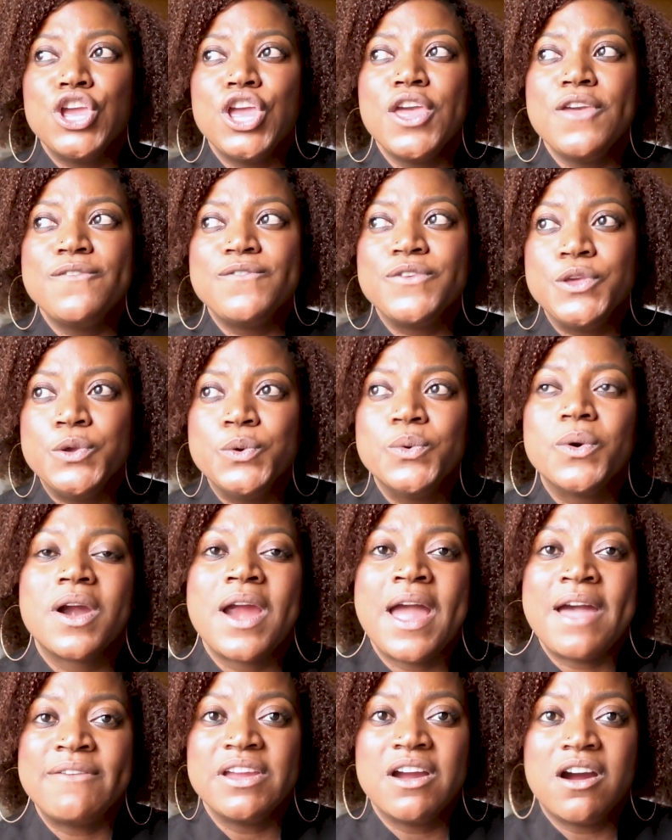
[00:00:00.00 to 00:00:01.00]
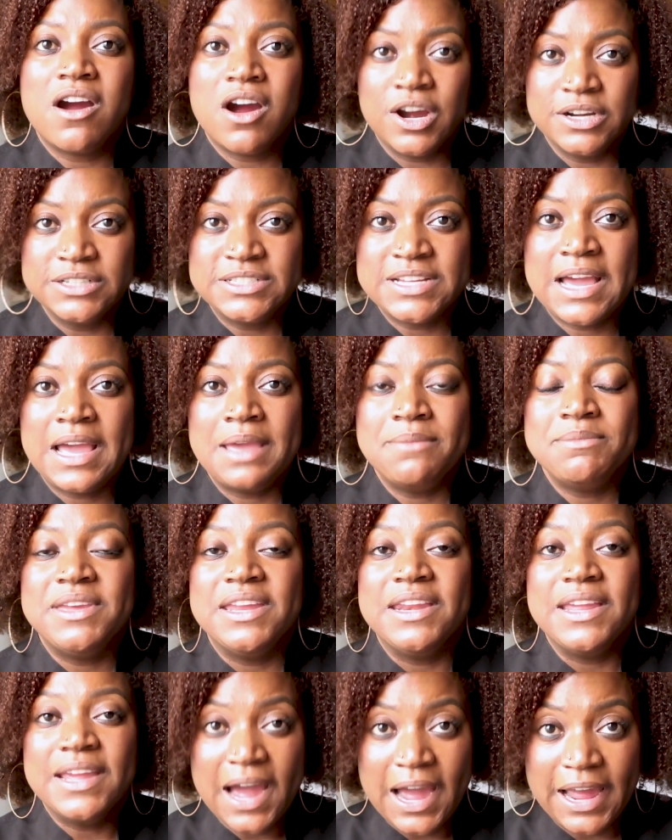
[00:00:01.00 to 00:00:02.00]
if you are having a hard time
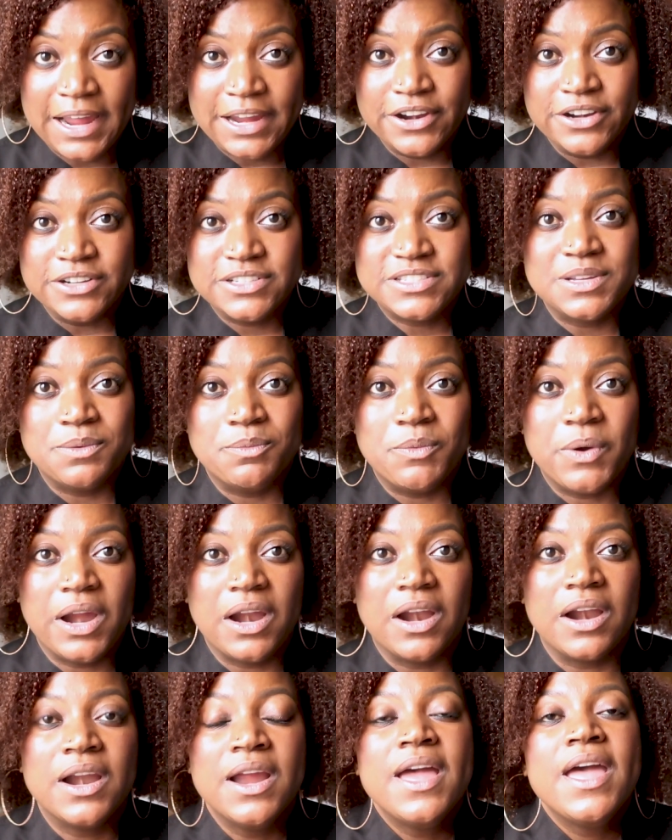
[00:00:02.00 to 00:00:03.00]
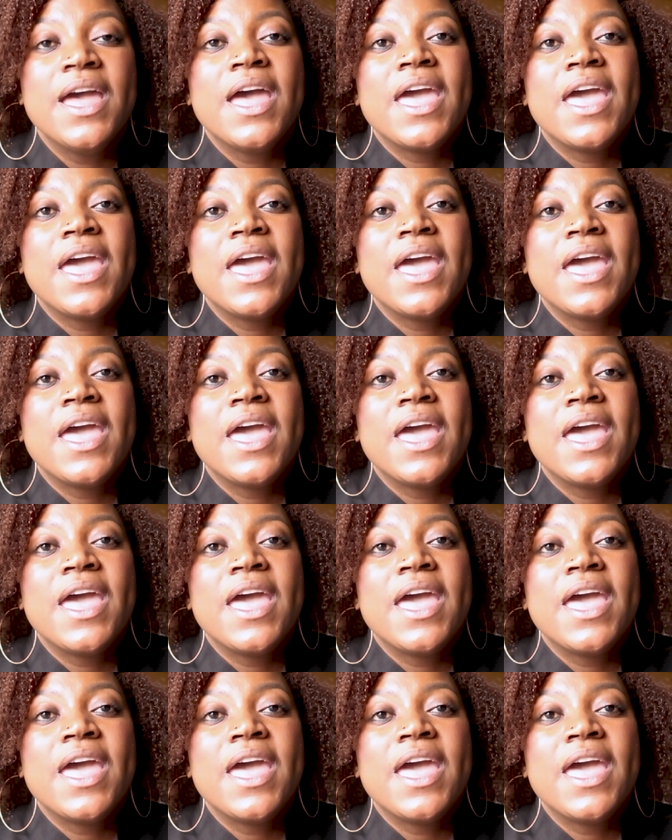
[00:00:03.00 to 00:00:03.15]
getting hired somewhere